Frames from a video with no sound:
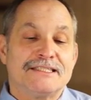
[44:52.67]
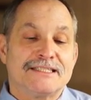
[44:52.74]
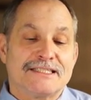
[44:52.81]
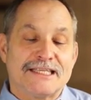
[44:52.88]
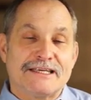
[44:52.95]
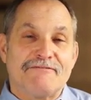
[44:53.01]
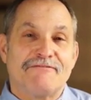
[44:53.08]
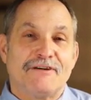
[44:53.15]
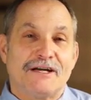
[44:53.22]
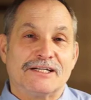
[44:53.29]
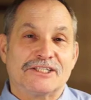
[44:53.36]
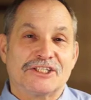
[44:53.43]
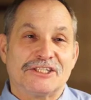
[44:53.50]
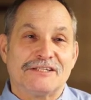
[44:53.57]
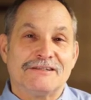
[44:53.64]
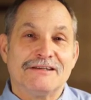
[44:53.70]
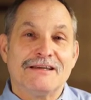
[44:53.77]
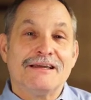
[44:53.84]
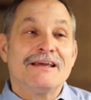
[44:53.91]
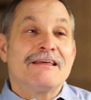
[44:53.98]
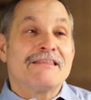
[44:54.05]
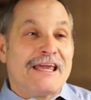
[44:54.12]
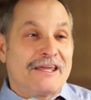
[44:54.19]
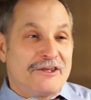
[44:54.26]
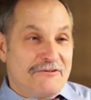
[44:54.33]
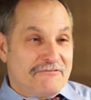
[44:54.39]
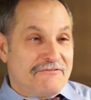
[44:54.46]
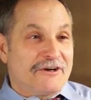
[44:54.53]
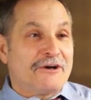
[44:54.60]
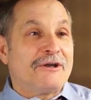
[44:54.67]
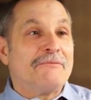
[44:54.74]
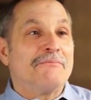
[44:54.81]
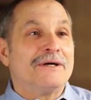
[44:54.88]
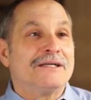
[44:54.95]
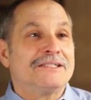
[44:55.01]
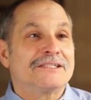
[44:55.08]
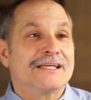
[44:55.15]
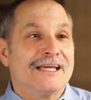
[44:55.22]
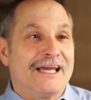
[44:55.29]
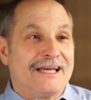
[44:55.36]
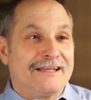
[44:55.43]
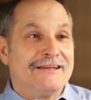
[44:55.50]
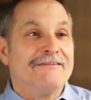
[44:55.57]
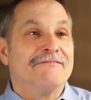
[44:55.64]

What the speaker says: in sleep function. Thank you very much, Ken,